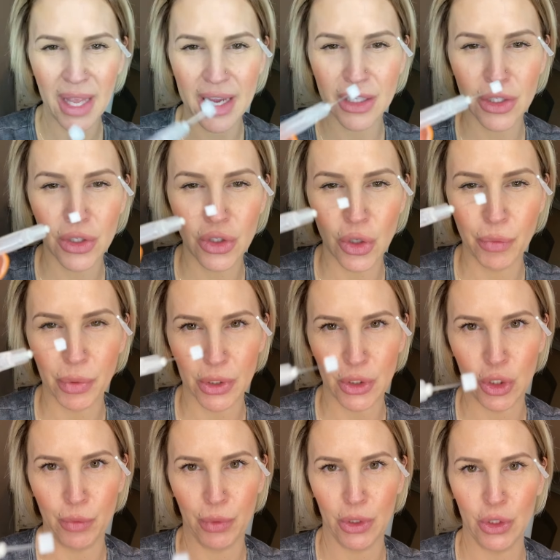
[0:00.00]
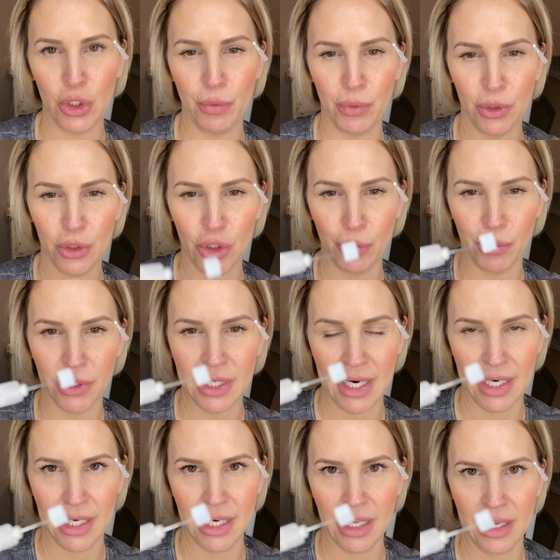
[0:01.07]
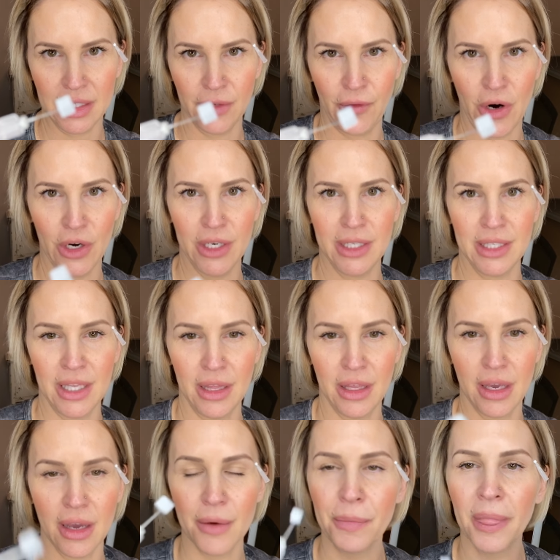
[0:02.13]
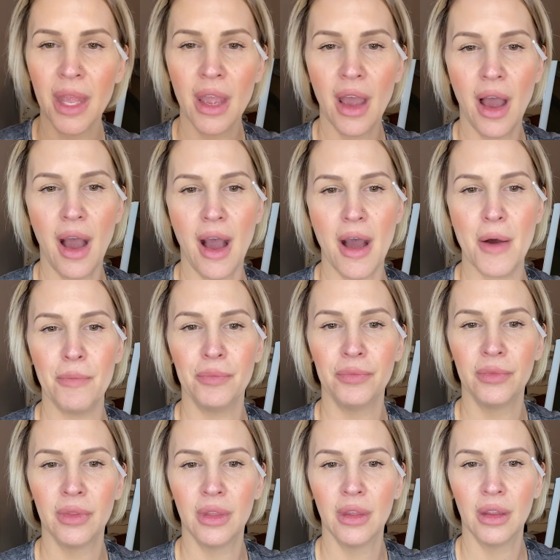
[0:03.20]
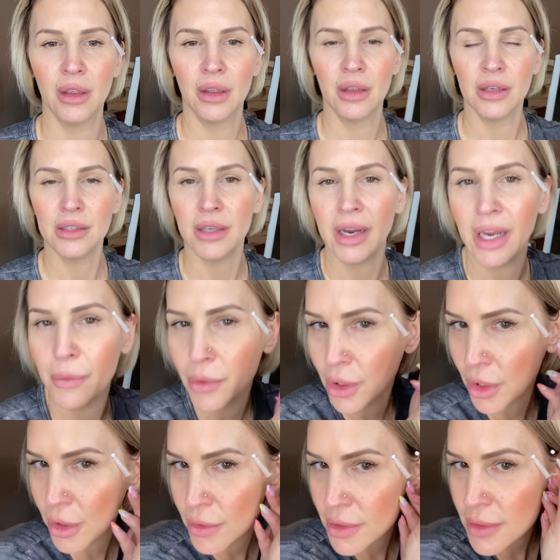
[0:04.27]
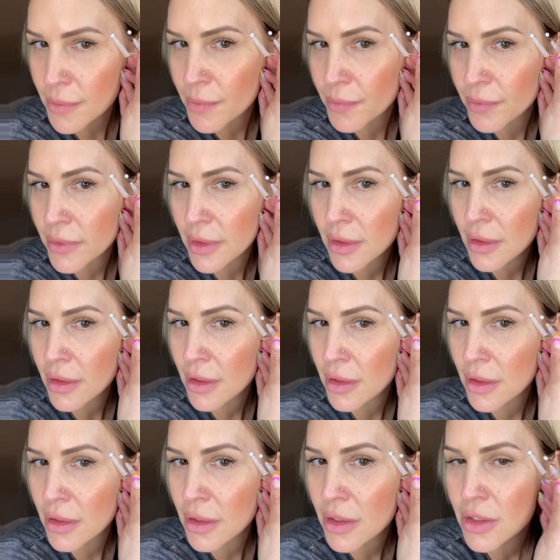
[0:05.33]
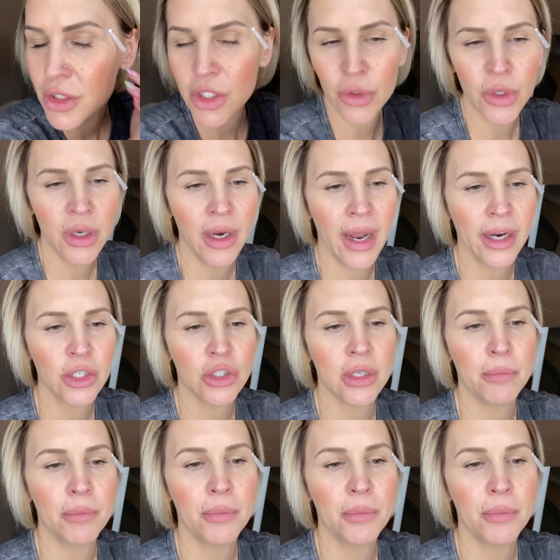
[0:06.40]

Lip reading: and super, super, super, super tiny as far as the diameter goes. So you can actually